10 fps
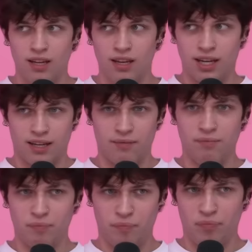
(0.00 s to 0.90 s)
Like
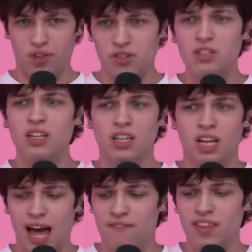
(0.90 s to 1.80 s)
there's
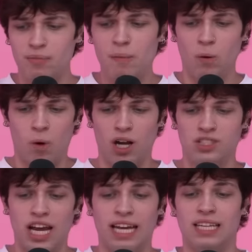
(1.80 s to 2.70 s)
a I feel like people
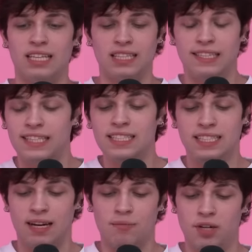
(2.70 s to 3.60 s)
watch at
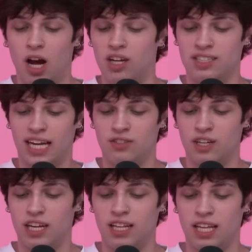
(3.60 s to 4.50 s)
least, and I'm not
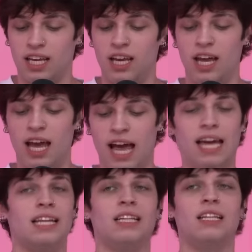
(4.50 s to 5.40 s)
exaggerating, like
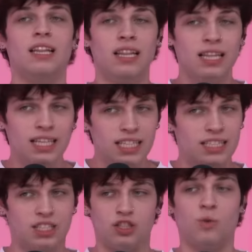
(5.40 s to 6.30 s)
at
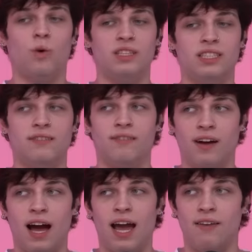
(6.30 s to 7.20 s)
least
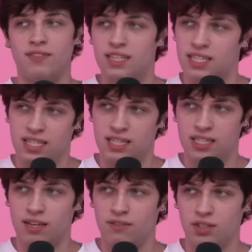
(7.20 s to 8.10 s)
25
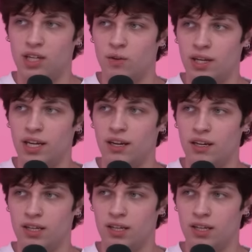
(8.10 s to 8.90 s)
seasons of a show a year.